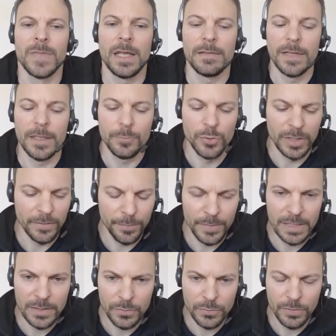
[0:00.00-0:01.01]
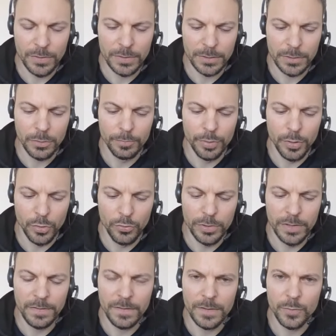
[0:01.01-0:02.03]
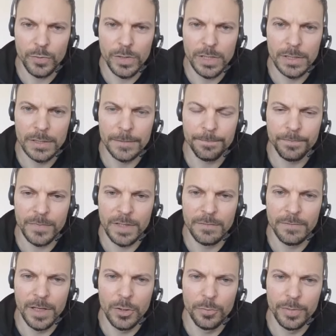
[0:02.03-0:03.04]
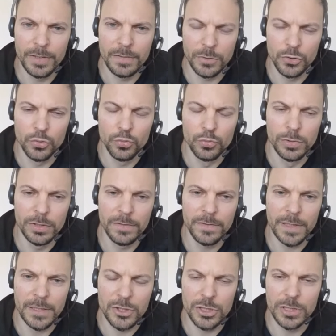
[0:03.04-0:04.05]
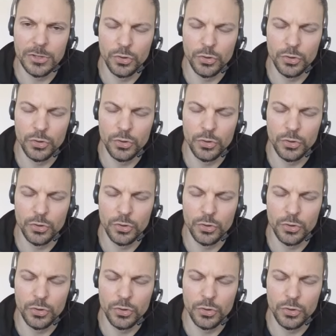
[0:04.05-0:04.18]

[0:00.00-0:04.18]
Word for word: And that brings me to the components that we are developing, the tools, actually